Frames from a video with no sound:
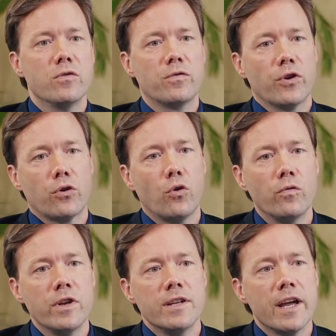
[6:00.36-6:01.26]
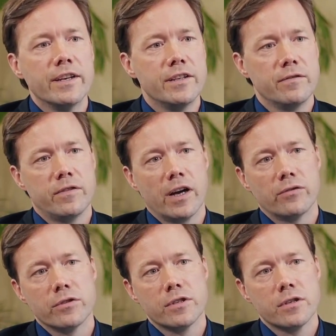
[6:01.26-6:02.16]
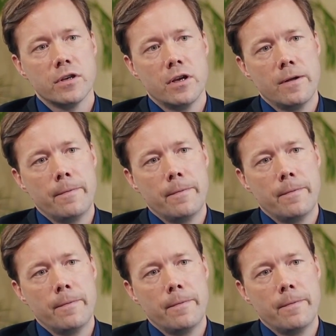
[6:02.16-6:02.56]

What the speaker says: of the COVID-19 virus.